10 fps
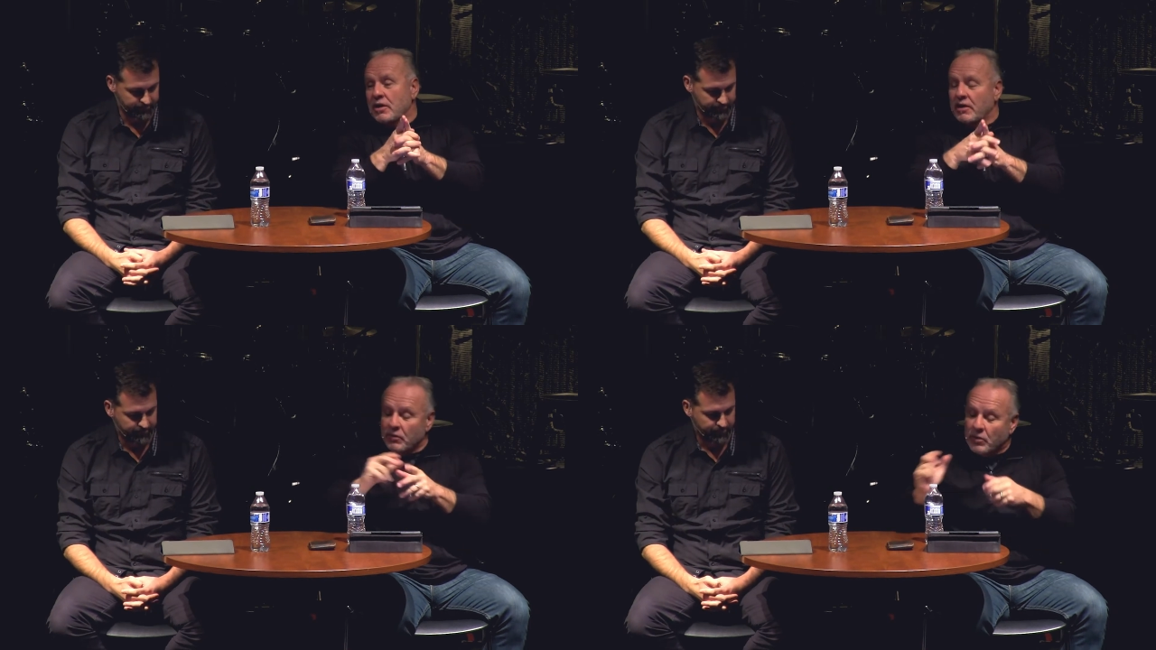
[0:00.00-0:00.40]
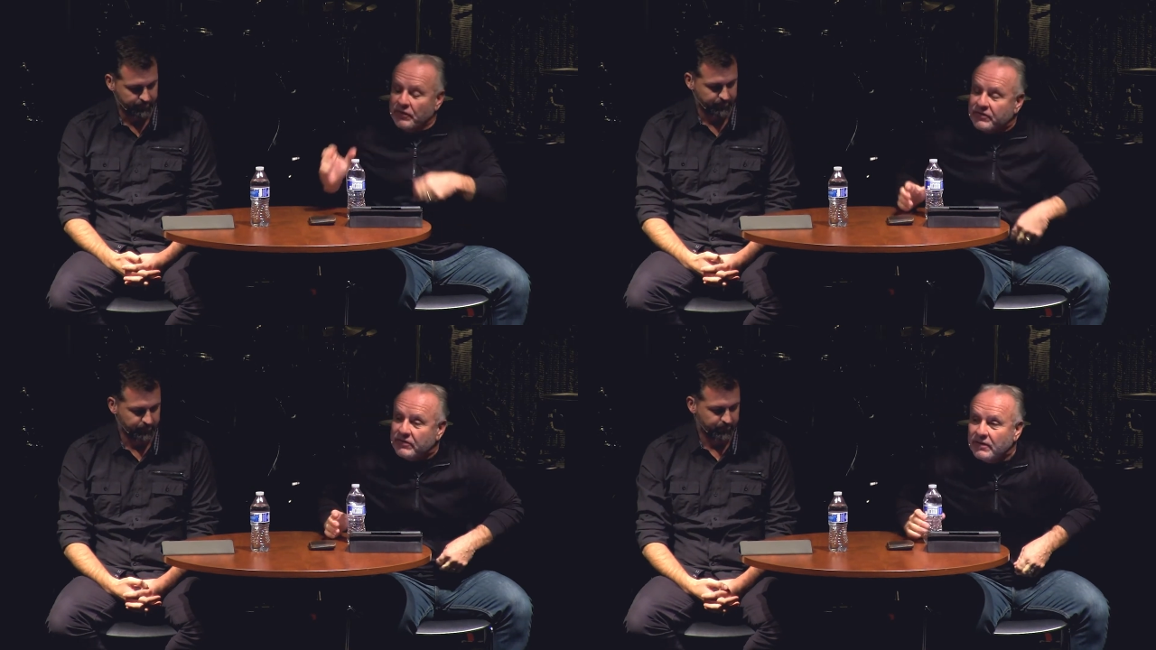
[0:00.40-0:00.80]
Speaker 1: In other
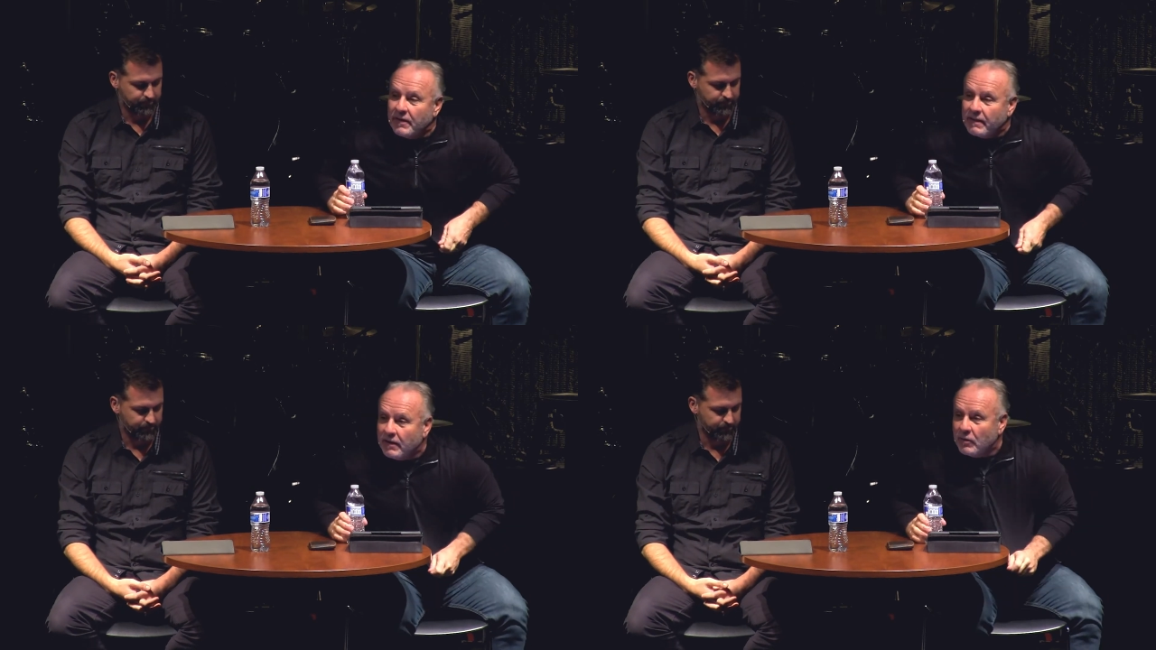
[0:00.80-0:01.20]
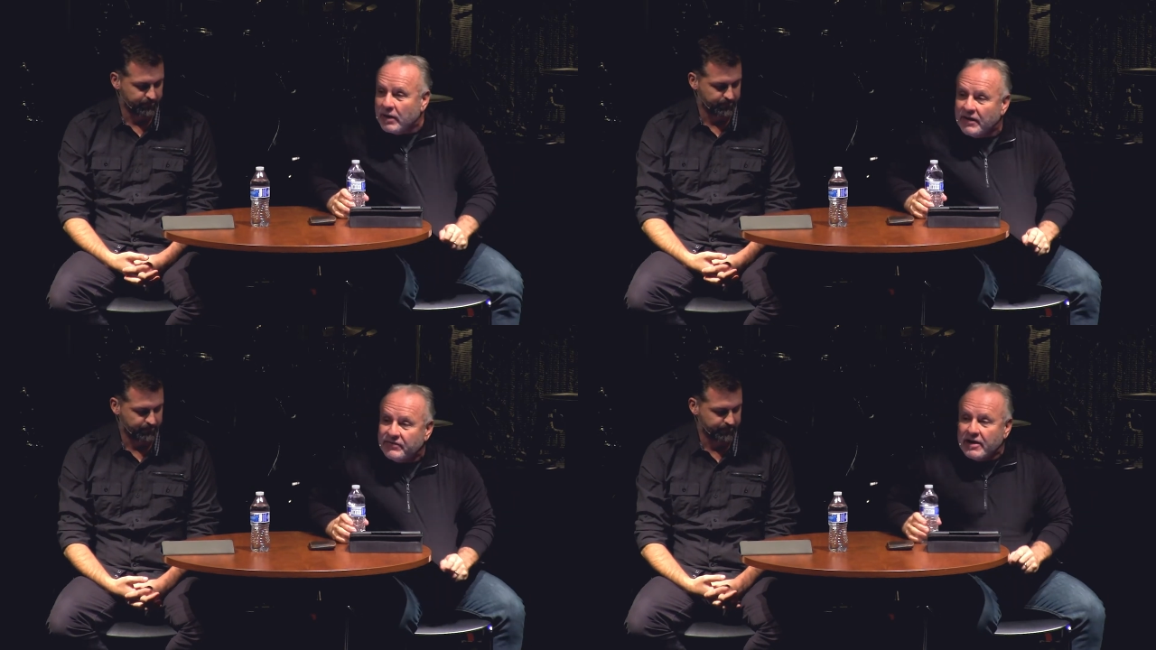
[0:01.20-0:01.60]
words,
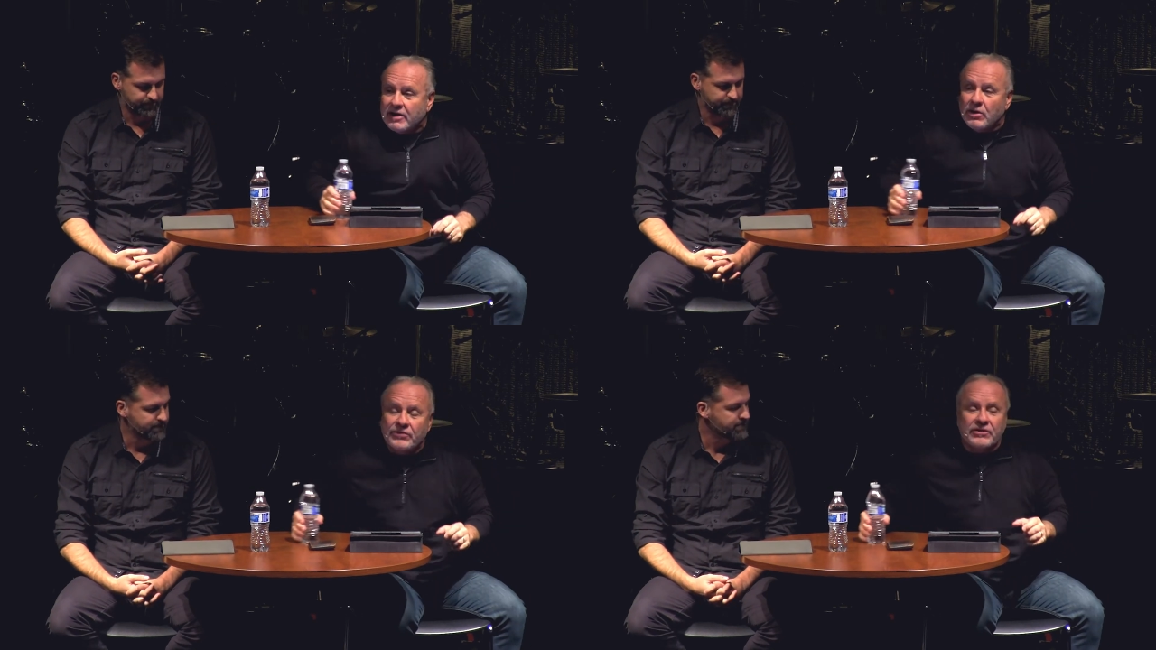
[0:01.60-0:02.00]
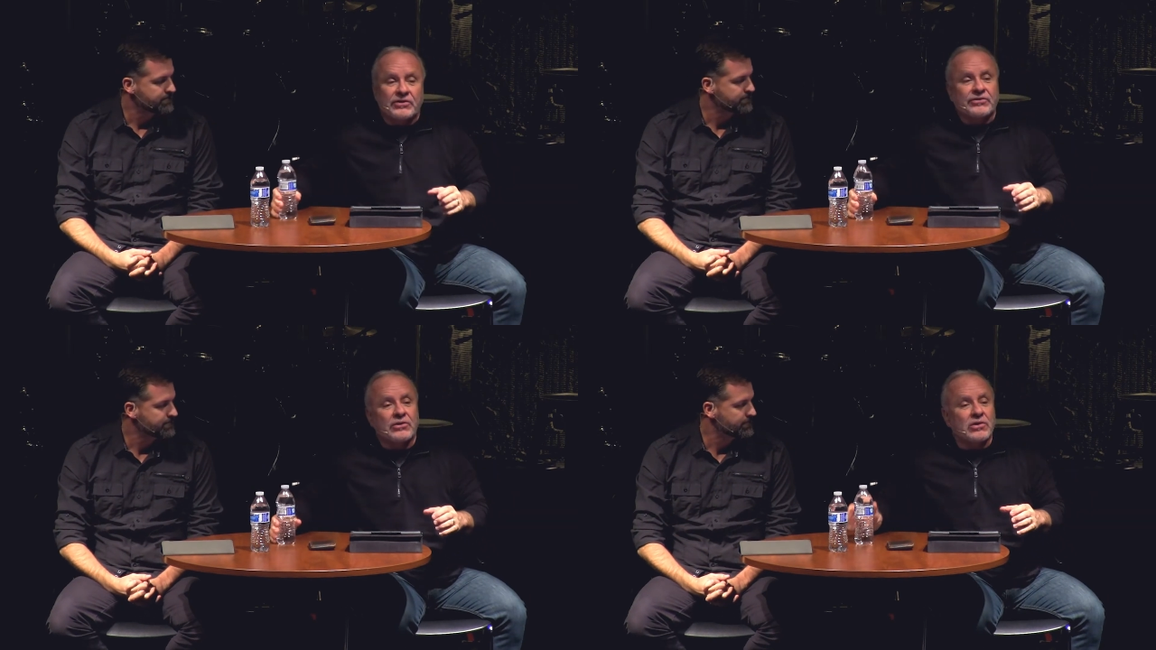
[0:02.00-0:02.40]
when I say closing
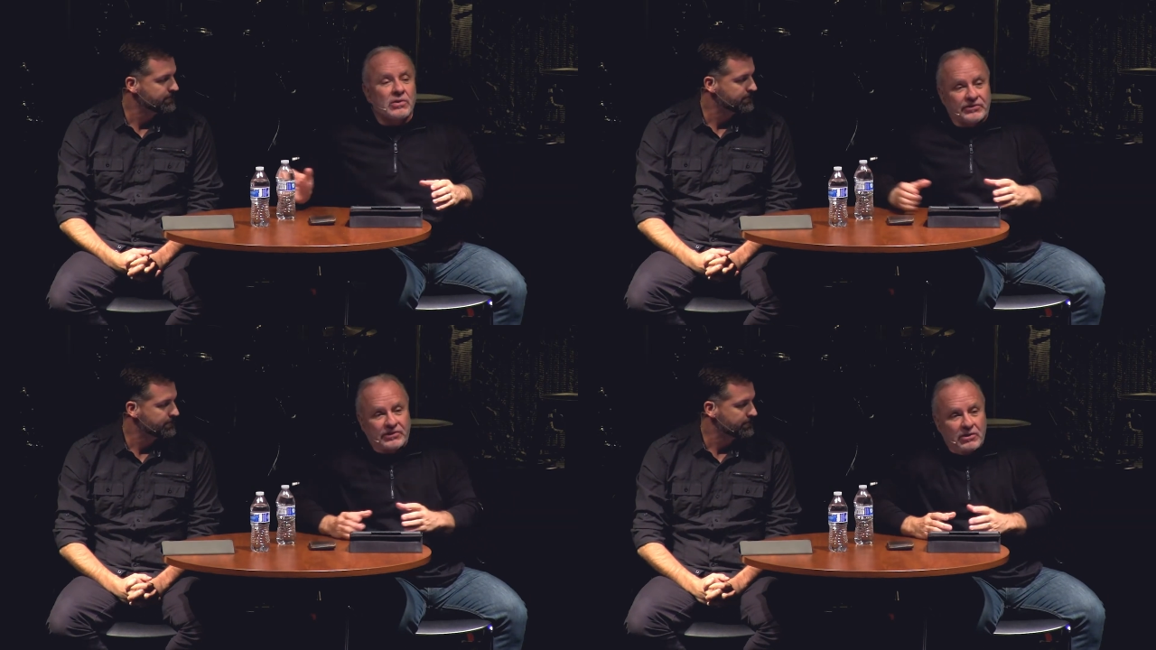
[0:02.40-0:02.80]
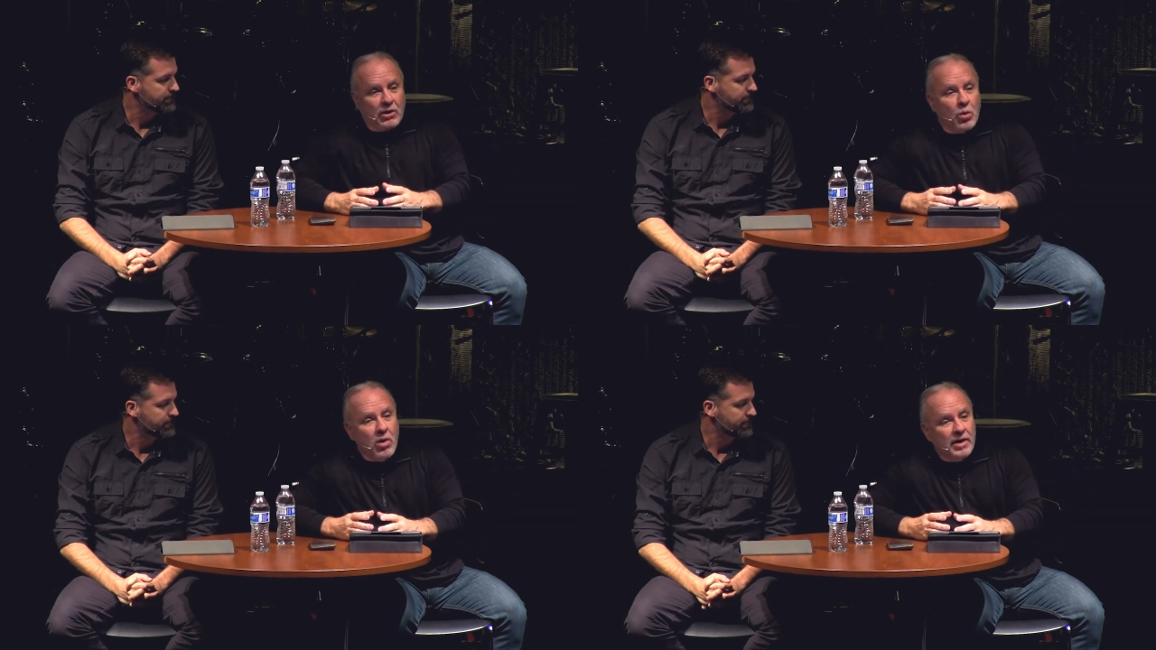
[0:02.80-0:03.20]
a circle, is there
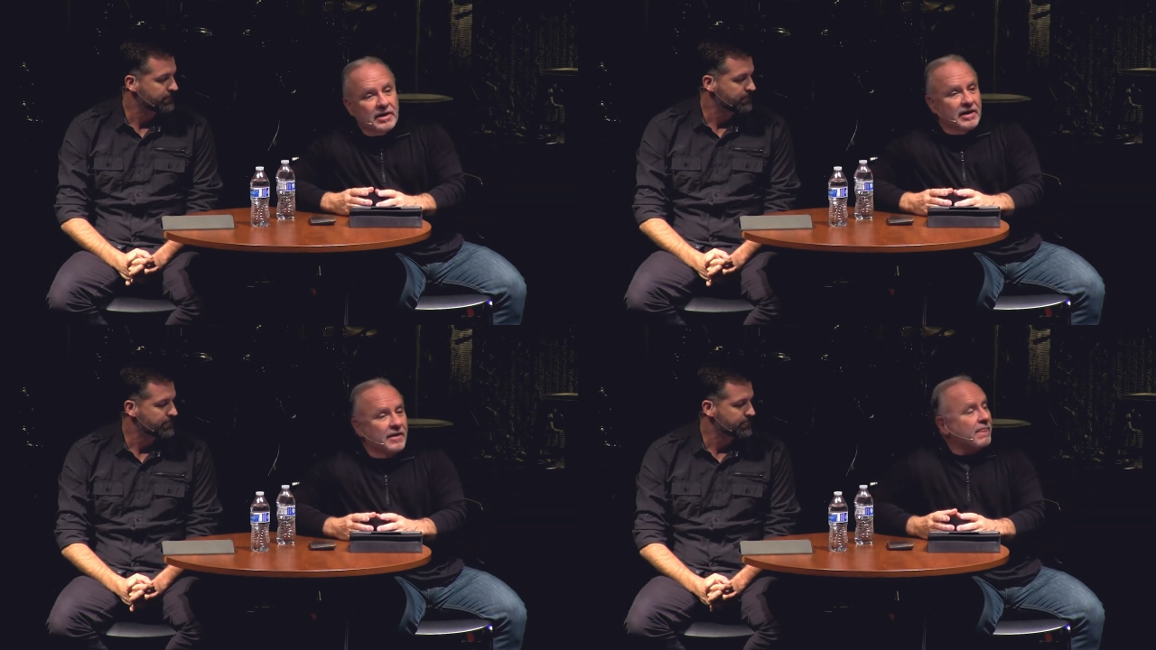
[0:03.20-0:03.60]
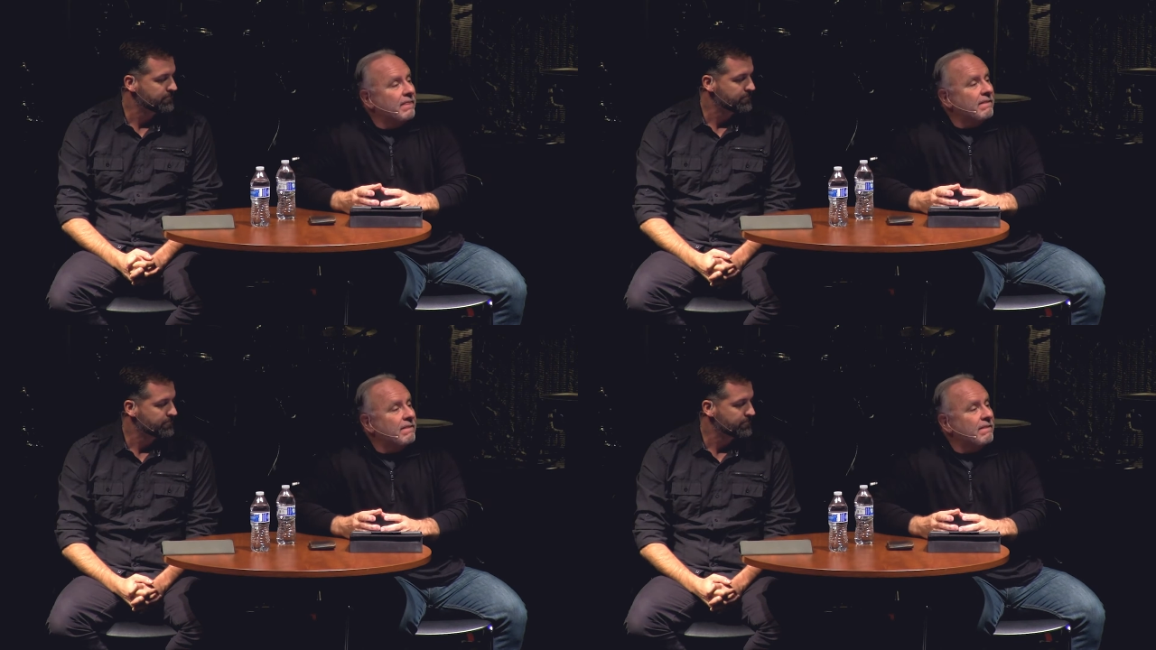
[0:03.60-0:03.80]
a quantity